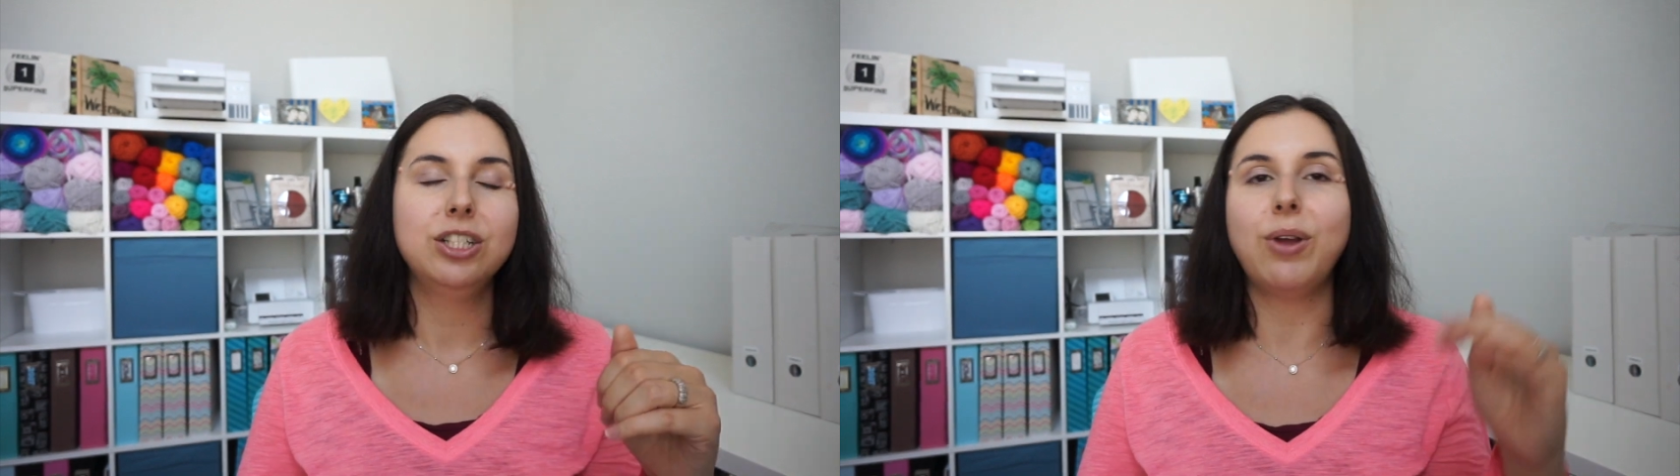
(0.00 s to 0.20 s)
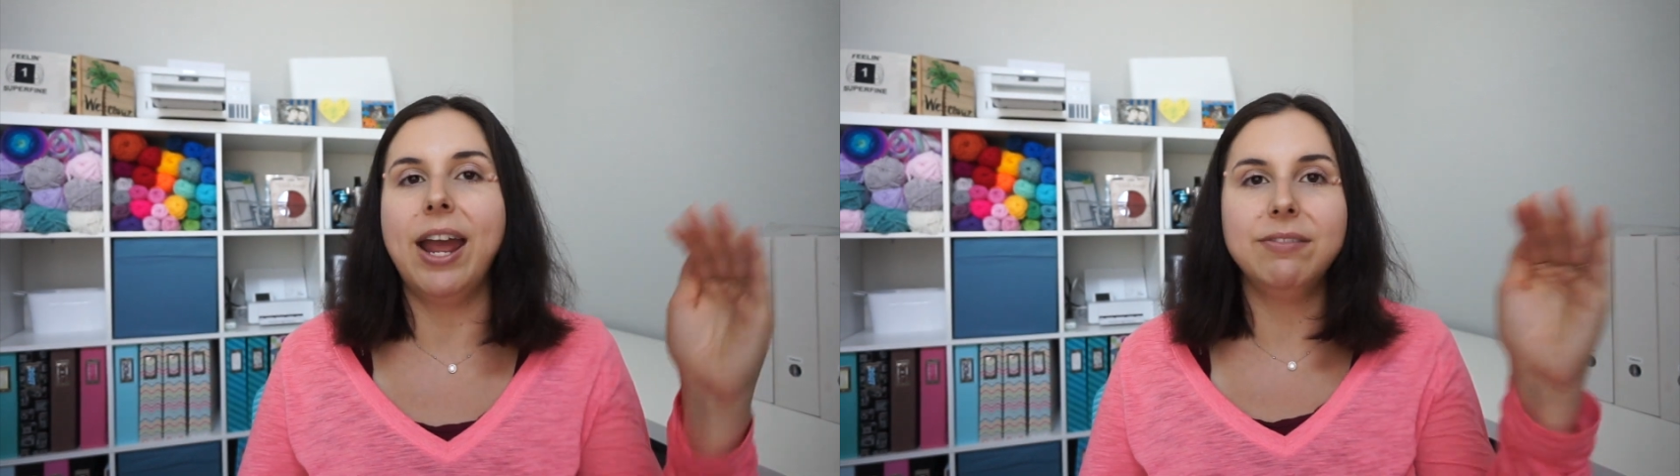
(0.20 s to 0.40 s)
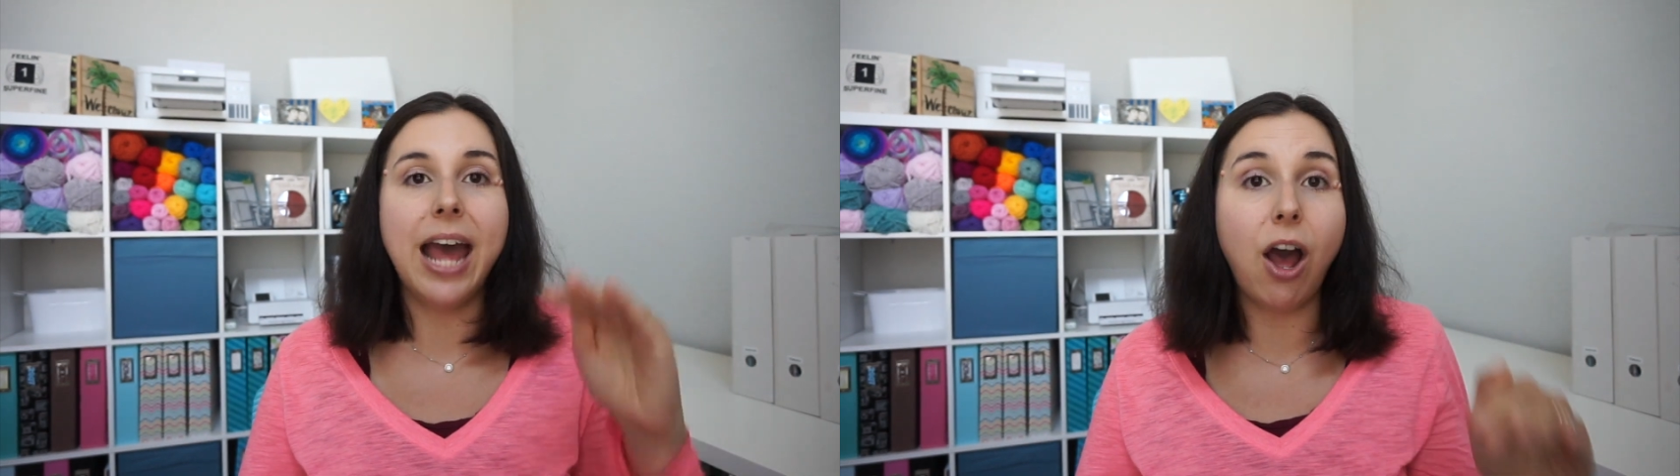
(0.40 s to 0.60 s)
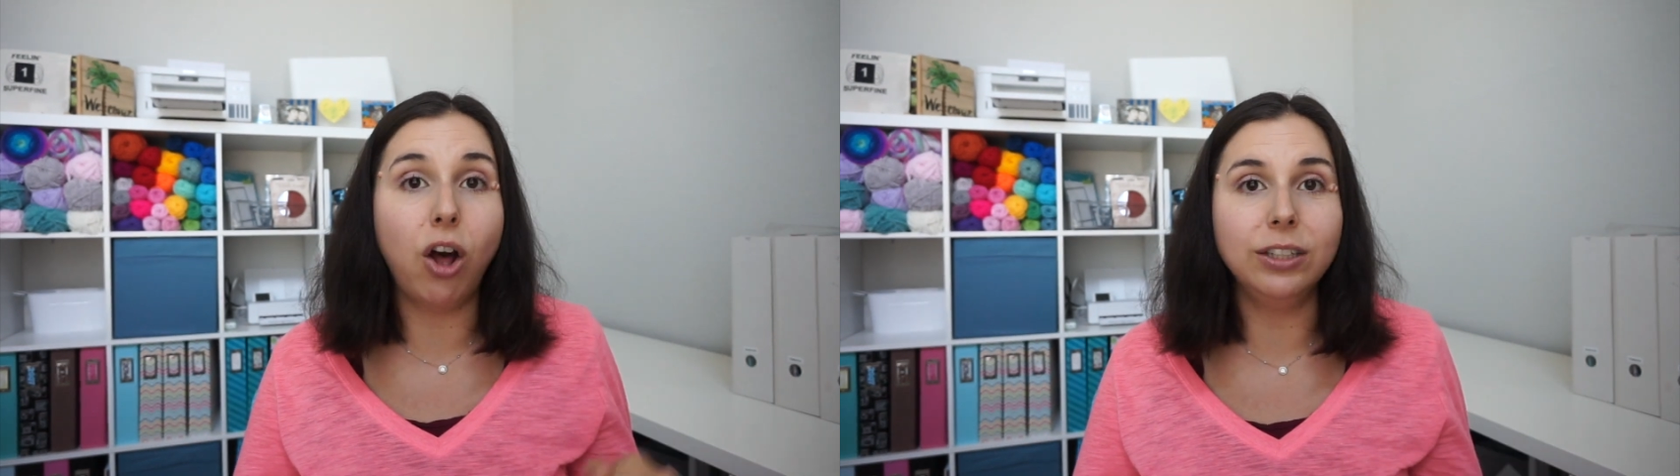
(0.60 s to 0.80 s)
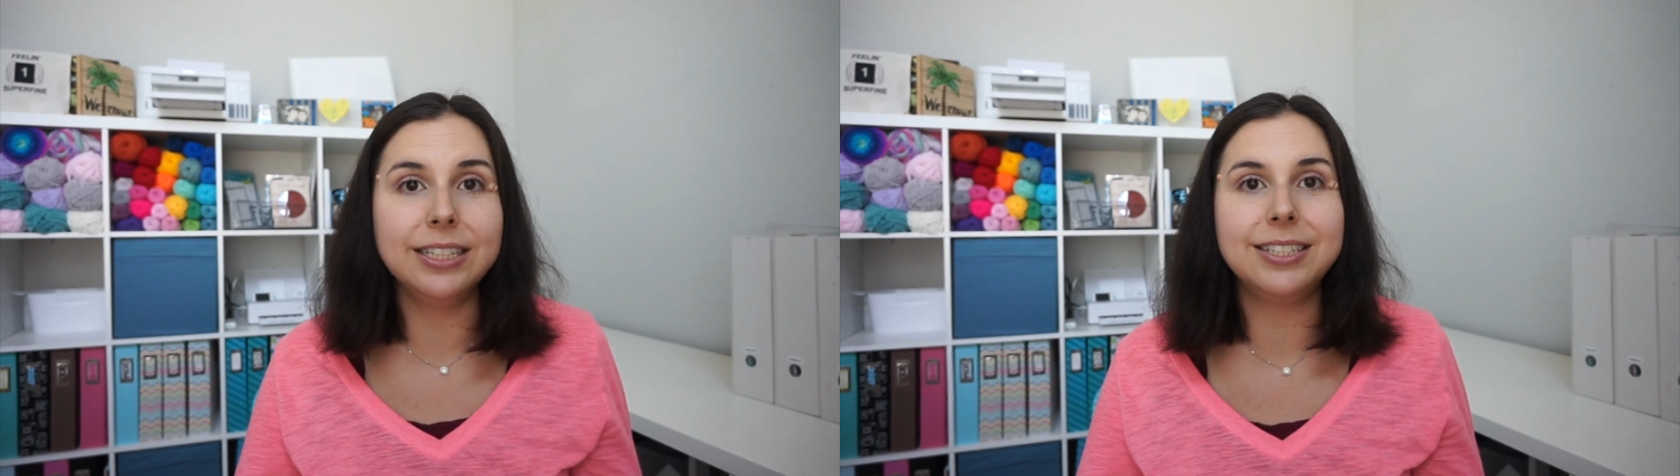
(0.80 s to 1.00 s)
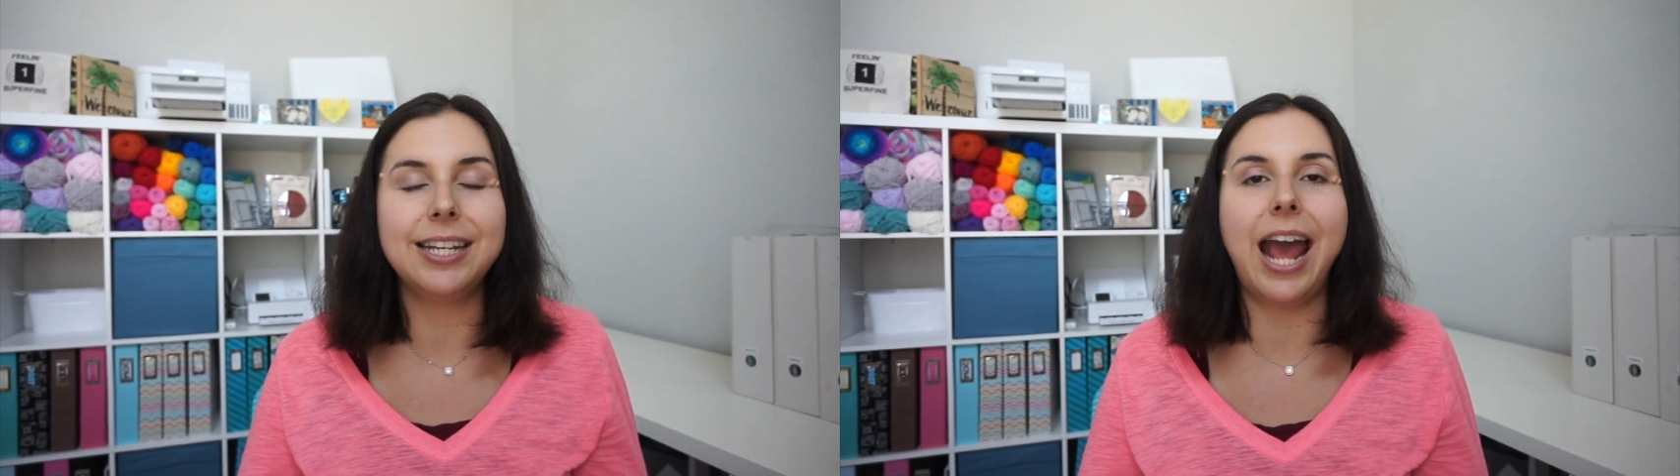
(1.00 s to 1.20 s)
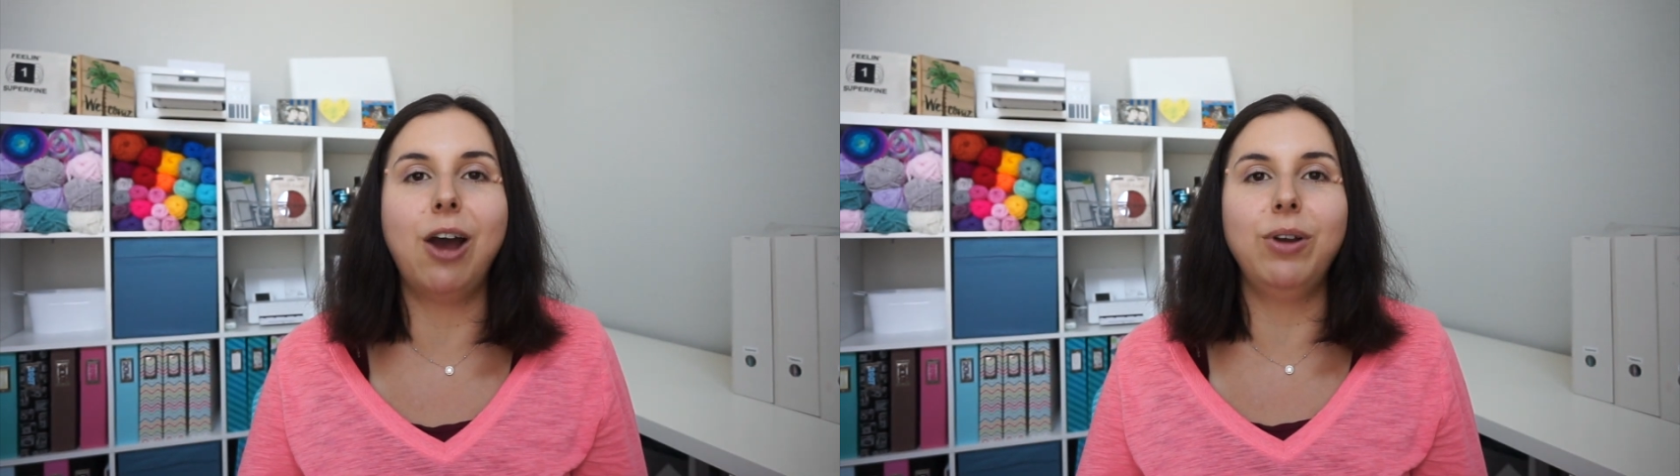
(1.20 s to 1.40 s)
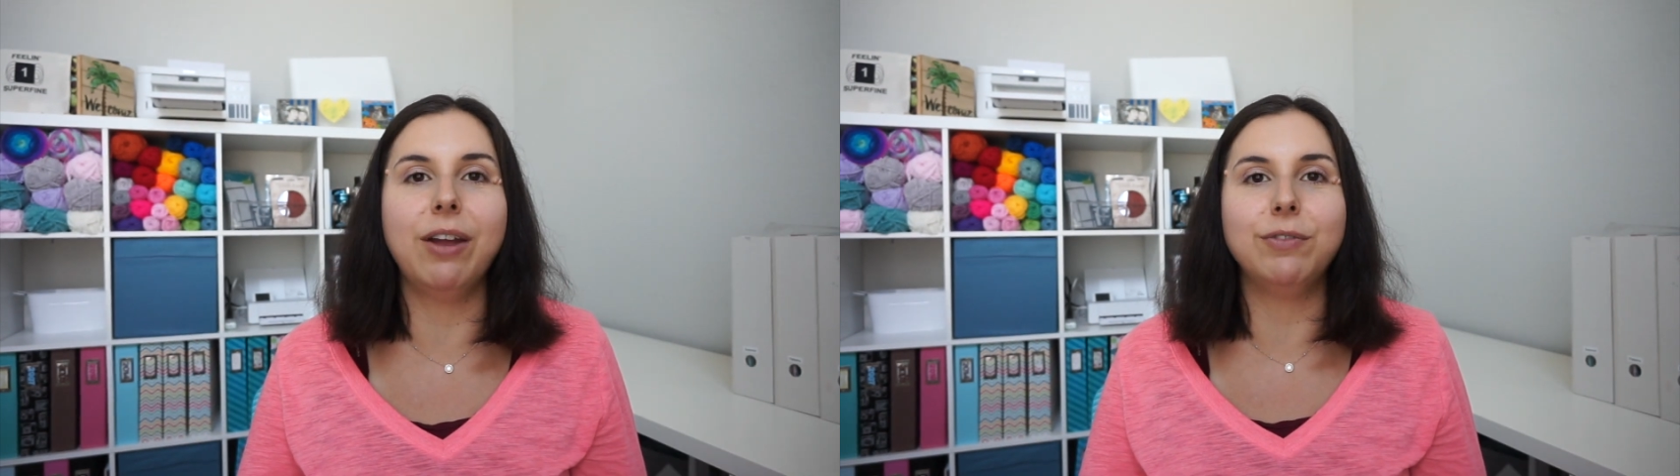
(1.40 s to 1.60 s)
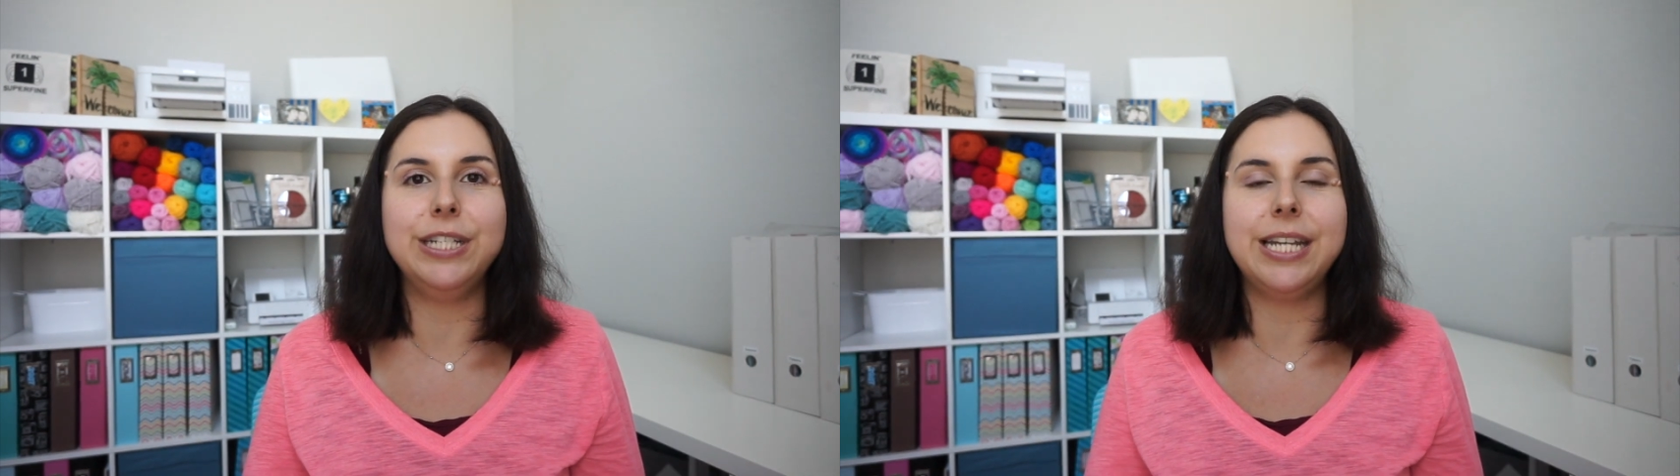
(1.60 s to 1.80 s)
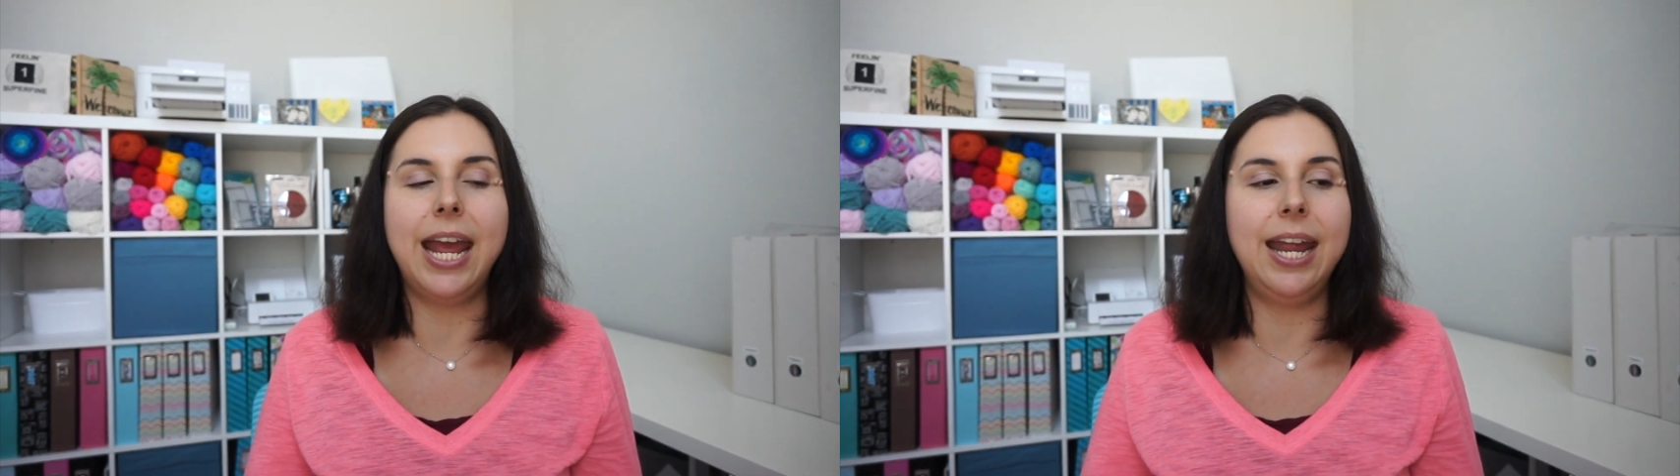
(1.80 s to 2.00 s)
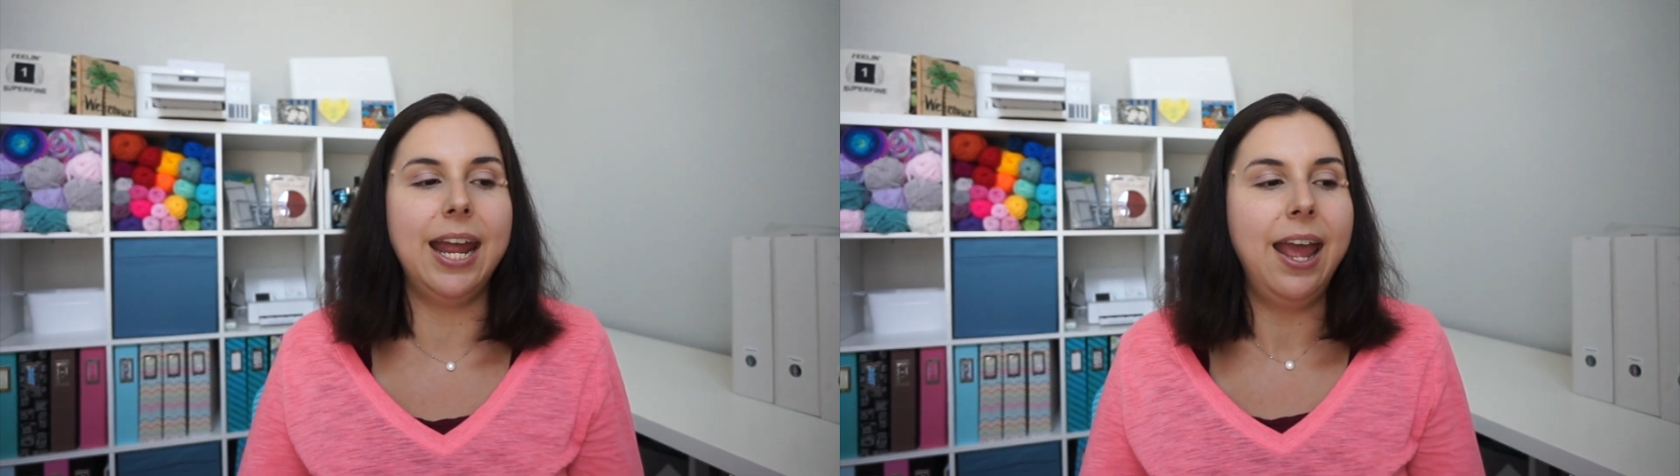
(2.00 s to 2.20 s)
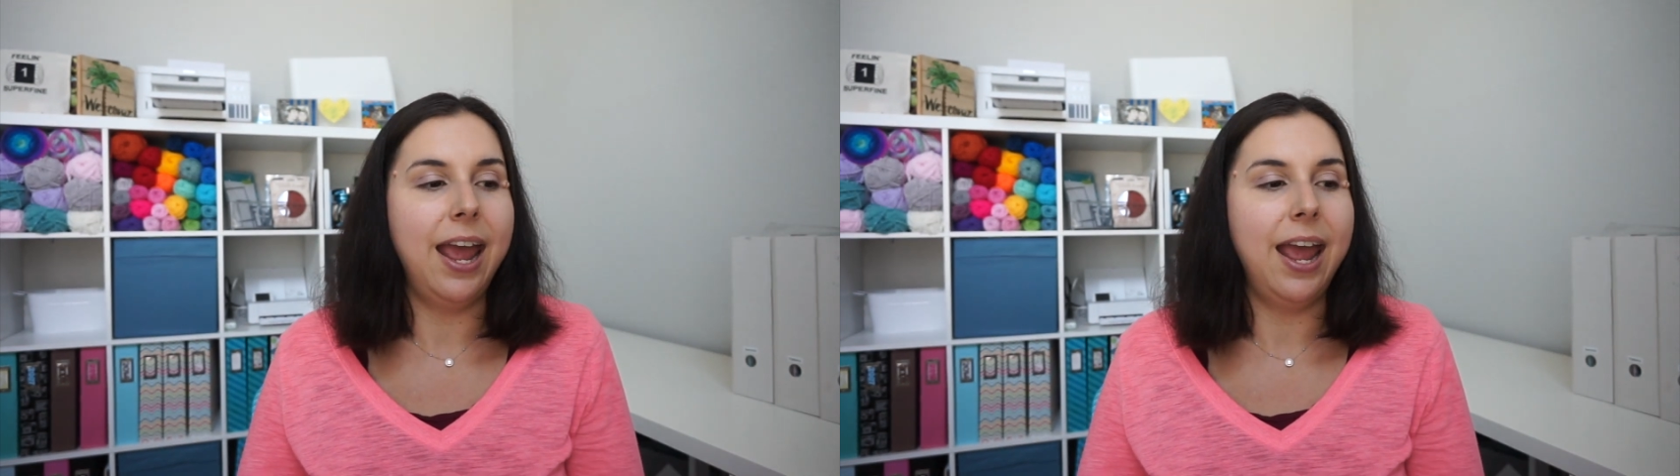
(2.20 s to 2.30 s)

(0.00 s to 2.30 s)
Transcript: So I have that all listed out every day